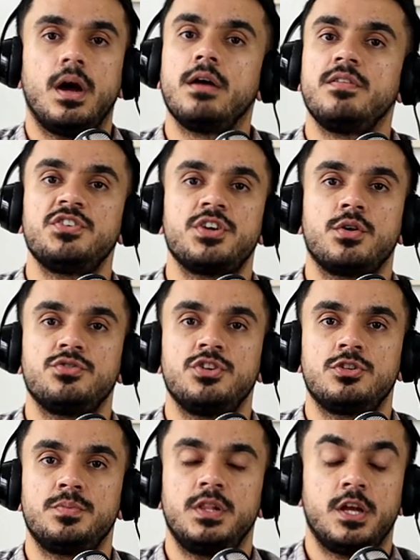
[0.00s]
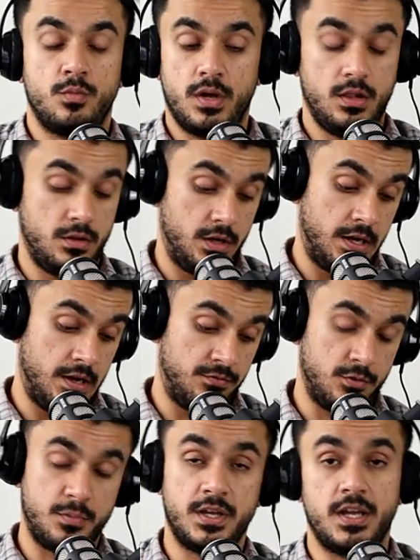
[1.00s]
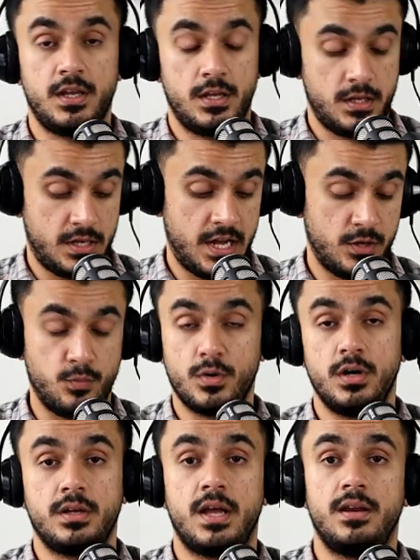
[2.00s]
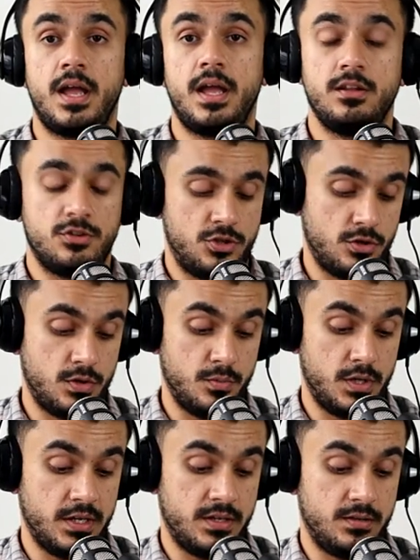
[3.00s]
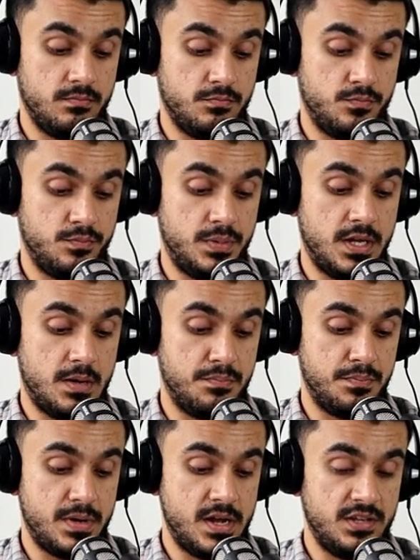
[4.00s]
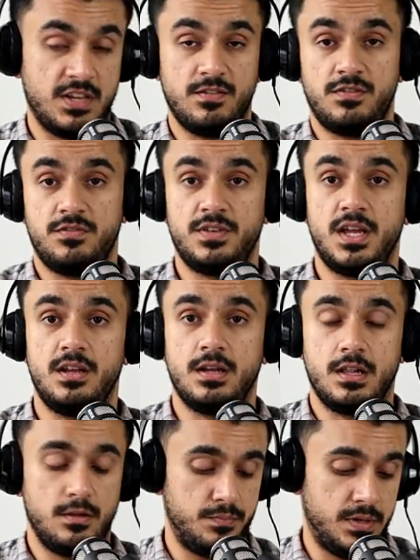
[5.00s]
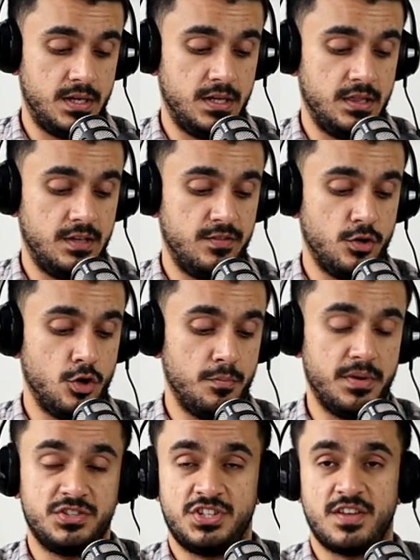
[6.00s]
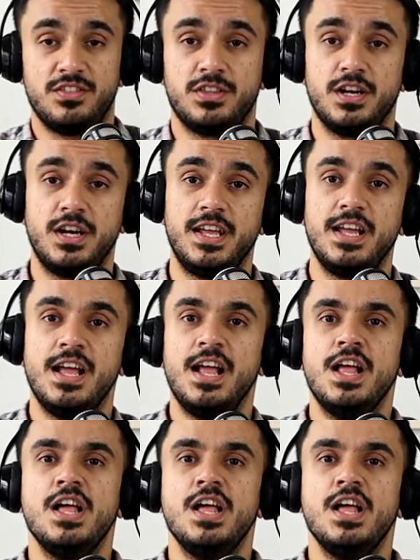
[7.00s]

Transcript: I wish I could just be like, well, I have to be at work at eight, so I'm gonna be up by seven fifteen. I'll be leaving home by seven thirty.